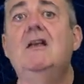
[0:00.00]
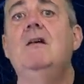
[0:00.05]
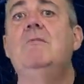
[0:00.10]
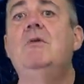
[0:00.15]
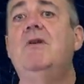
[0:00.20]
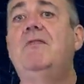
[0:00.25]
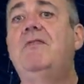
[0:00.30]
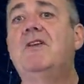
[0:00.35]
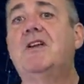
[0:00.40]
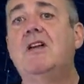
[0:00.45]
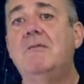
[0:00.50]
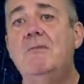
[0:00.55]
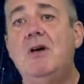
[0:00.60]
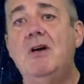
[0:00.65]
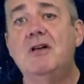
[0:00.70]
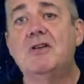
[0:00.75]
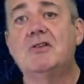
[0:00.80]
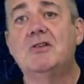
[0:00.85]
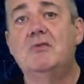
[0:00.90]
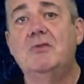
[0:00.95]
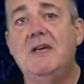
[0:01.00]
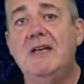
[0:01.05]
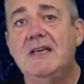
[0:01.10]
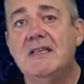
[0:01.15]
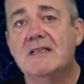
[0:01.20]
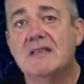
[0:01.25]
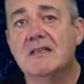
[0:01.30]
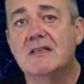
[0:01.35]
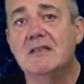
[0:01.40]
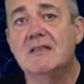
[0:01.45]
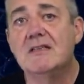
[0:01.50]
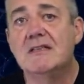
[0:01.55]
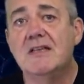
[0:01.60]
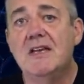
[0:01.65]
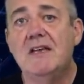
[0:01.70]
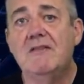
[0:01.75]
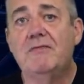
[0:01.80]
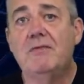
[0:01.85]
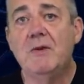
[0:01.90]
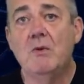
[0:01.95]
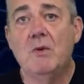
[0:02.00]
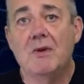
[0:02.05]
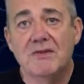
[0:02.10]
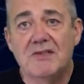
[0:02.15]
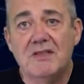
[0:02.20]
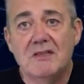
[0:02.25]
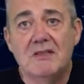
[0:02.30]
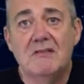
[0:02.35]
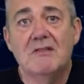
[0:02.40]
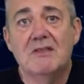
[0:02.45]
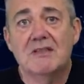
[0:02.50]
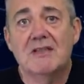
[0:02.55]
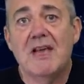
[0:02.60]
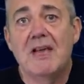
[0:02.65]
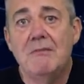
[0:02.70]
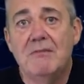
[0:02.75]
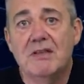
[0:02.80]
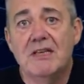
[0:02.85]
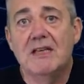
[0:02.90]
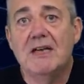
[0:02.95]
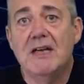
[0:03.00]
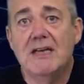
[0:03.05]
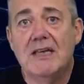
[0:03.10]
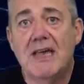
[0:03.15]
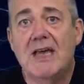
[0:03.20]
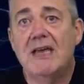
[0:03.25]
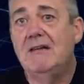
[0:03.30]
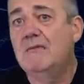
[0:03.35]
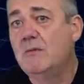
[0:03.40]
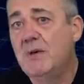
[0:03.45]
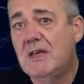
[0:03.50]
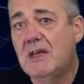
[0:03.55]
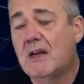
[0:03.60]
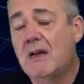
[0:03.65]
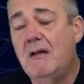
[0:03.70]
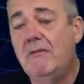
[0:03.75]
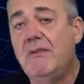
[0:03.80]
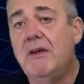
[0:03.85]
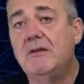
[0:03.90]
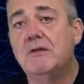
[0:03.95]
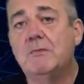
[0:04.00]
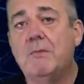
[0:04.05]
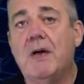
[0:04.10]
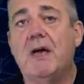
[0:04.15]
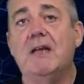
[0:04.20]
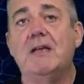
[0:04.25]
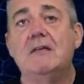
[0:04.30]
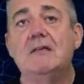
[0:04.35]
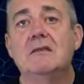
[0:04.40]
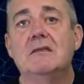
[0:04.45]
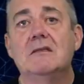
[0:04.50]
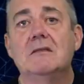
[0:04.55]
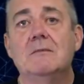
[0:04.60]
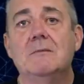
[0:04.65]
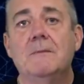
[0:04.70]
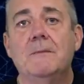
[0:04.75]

But for commercial reasons, if we want to do the same thing again, we clone those bytes.